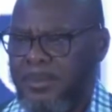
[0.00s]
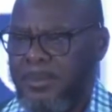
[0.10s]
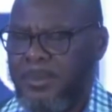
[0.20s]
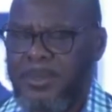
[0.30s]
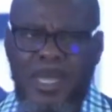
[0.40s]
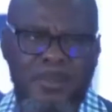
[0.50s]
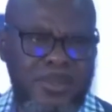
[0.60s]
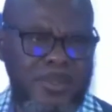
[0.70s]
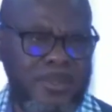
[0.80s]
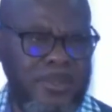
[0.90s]

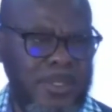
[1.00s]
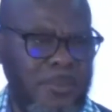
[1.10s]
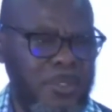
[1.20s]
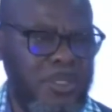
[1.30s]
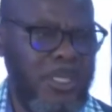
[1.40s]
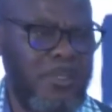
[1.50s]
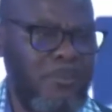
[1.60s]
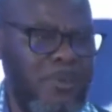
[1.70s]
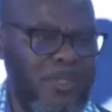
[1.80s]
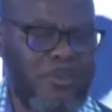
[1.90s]
Psalms 78
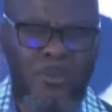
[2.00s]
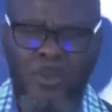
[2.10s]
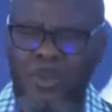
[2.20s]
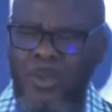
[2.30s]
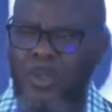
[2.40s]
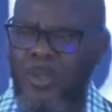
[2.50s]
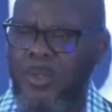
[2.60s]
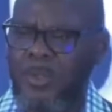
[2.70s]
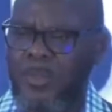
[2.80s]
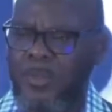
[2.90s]
verse 4
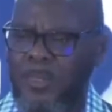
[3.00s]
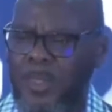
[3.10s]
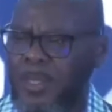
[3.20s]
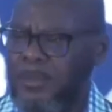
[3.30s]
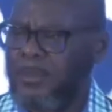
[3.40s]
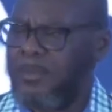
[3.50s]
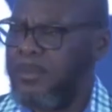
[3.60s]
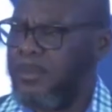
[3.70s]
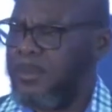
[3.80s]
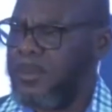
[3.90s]
and
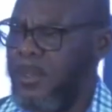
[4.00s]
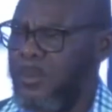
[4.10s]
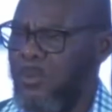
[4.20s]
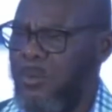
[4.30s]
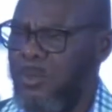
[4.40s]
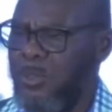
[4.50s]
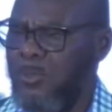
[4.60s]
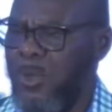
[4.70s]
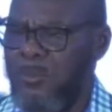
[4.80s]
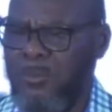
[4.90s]
Psalms
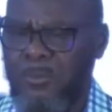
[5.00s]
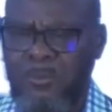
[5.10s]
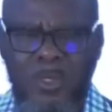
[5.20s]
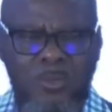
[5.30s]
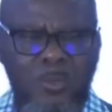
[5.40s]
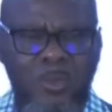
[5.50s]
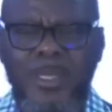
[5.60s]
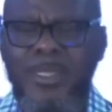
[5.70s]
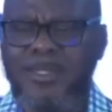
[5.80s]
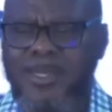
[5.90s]
145 verse 4.
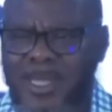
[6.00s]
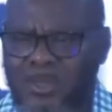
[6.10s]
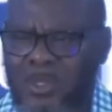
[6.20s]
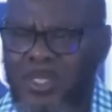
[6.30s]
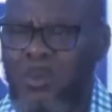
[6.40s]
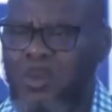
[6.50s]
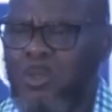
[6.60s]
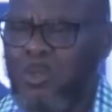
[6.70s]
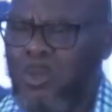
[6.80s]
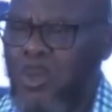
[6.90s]
It tells us that we should